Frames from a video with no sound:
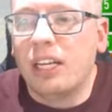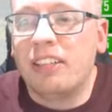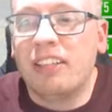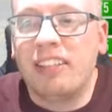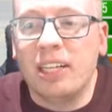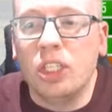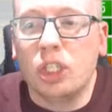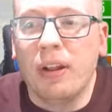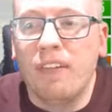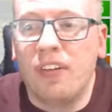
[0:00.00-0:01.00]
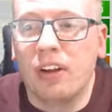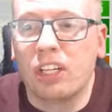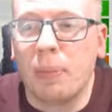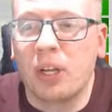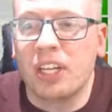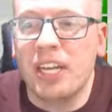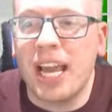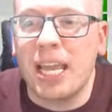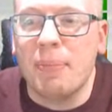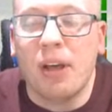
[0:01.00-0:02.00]
It's a central midfielder by the
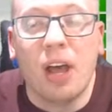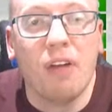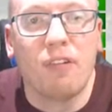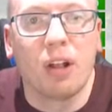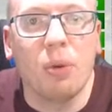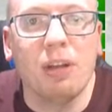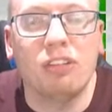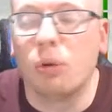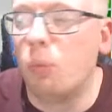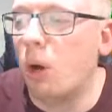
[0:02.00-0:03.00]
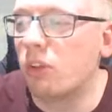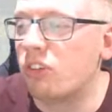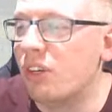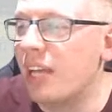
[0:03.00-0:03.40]
name of Lewis Watson.